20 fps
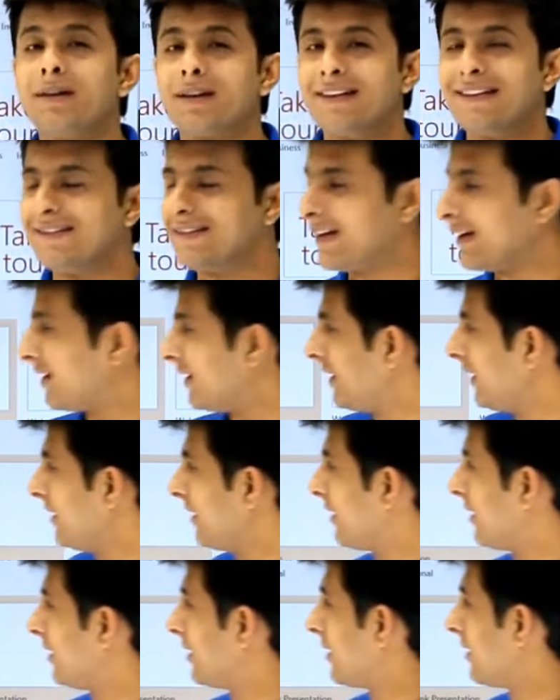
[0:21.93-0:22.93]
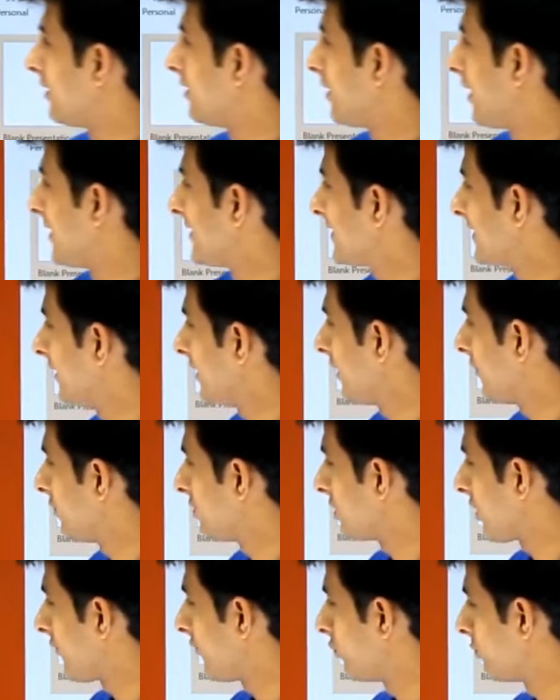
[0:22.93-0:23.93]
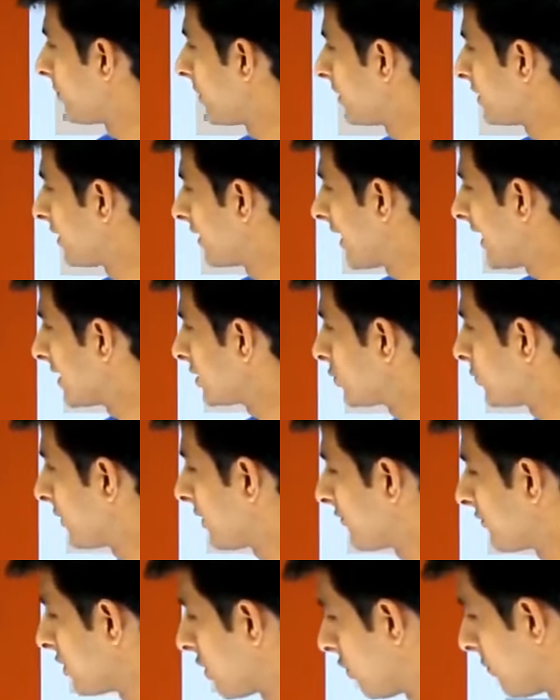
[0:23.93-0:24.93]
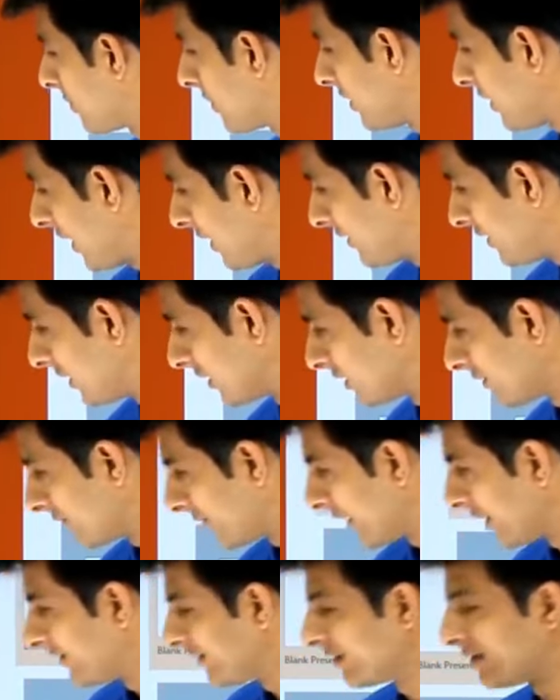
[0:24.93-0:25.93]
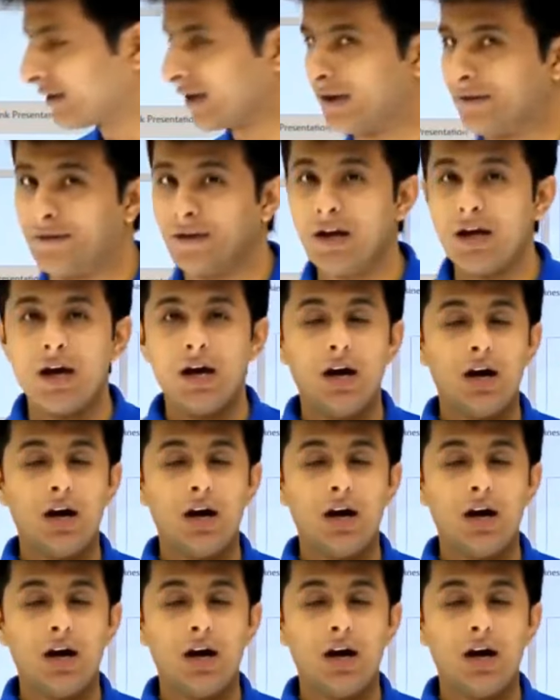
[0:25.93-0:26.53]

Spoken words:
recently, in the yesterday which I've opened, the last week which I opened, and the other files itself.